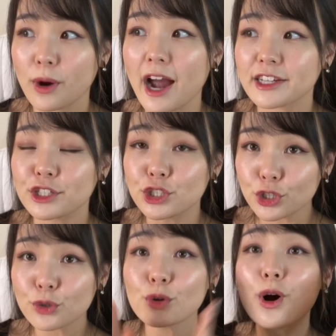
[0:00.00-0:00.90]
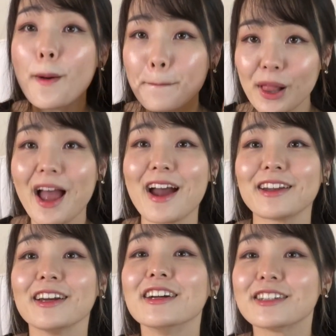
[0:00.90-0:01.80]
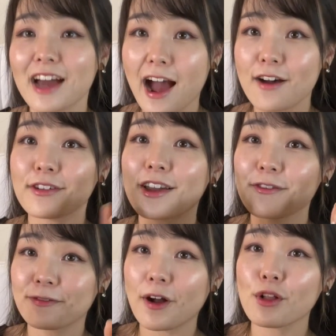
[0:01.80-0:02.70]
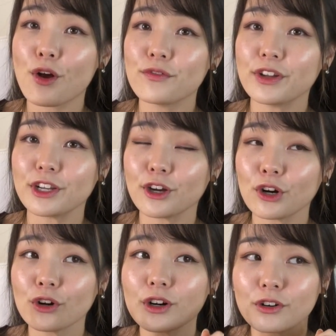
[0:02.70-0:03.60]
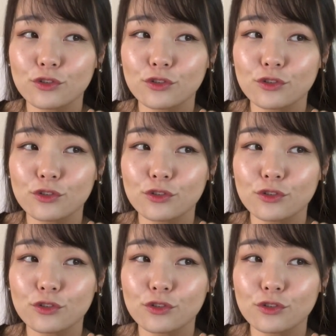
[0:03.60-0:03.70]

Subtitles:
I do plan to have a follow-up video